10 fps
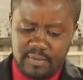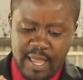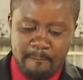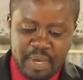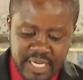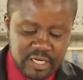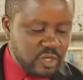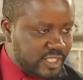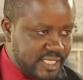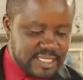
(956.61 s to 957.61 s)

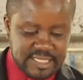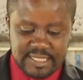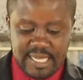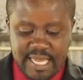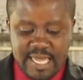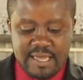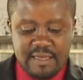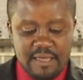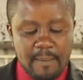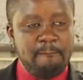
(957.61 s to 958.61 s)
epignosis,
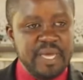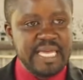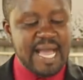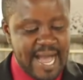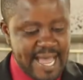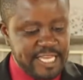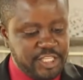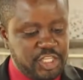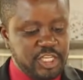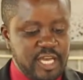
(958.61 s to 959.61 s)

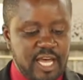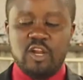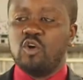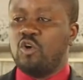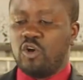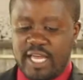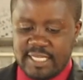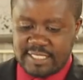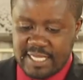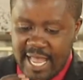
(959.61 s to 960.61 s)

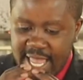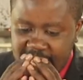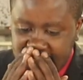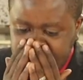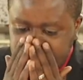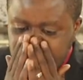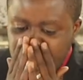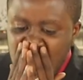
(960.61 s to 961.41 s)
E-P-I-G-N-O-S-I-S.